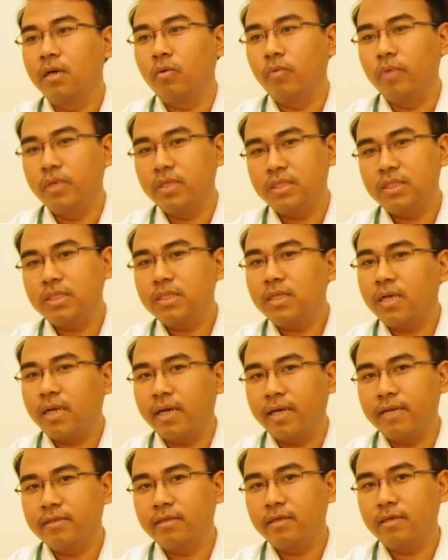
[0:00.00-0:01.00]
which
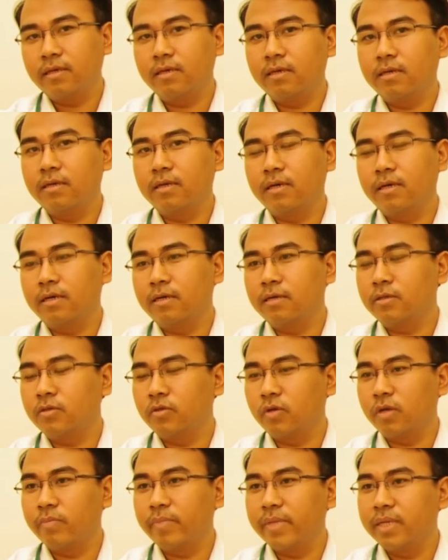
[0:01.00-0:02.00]
I think
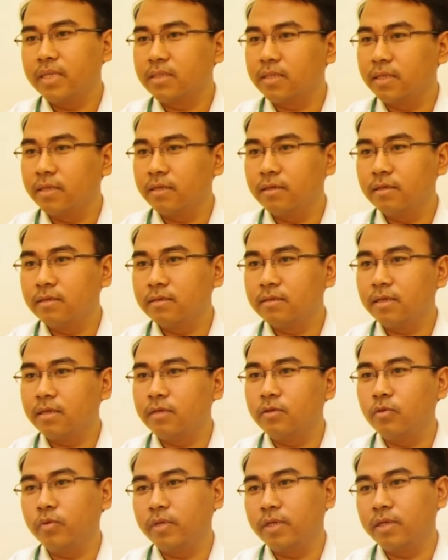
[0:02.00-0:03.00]
not many centers
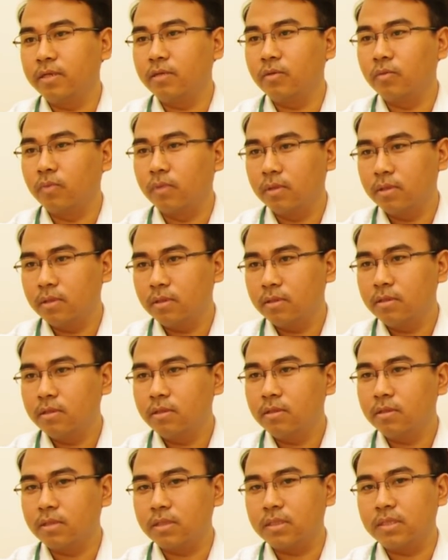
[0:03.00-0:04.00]
are doing in the world.
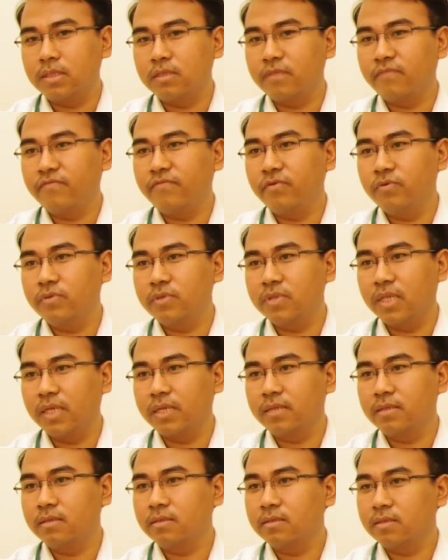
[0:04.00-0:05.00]
It's just a few
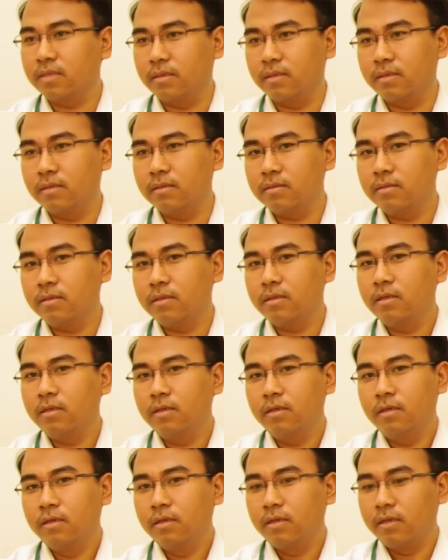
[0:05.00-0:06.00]
select centers.
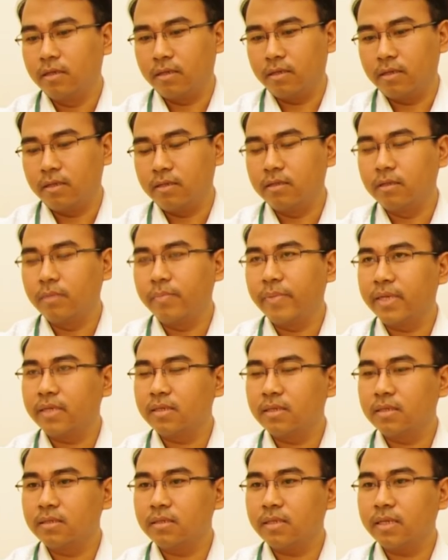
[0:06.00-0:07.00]
And in the
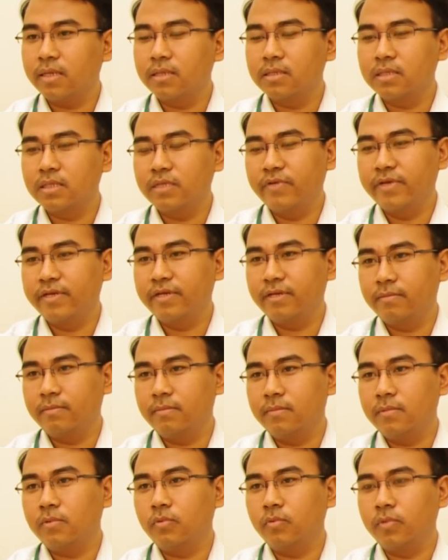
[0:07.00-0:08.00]
pectus
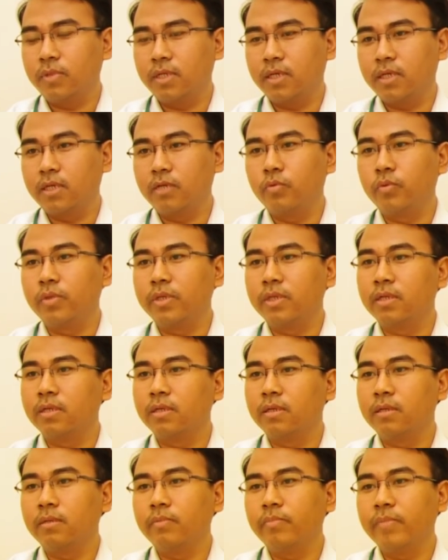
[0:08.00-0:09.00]
excavatum, we are doing
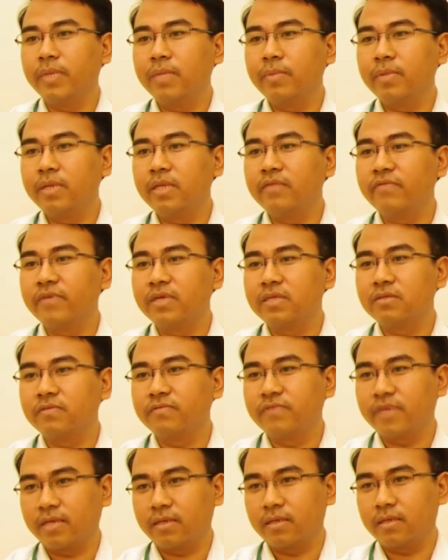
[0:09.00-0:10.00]
the minimally
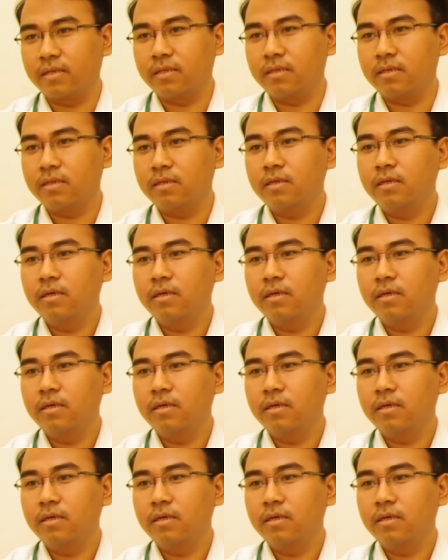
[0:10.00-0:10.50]
invasive technique,